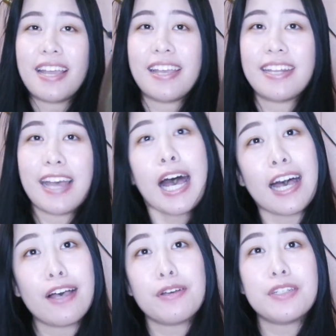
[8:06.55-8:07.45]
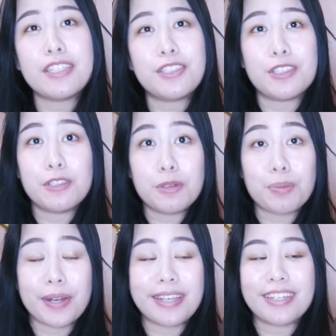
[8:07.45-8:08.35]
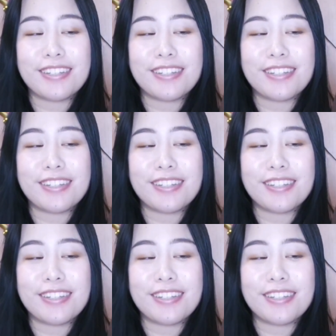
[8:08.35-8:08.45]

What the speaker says: and how did you break